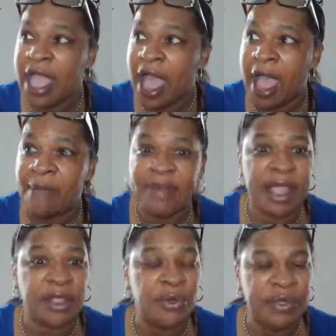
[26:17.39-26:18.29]
I'm
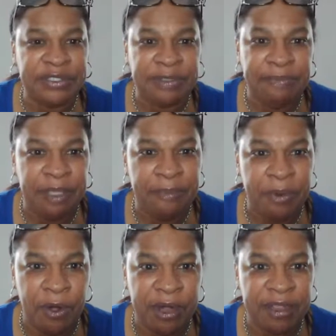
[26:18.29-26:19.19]
not going to be a
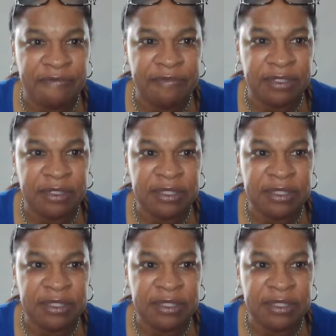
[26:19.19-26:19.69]
part of it.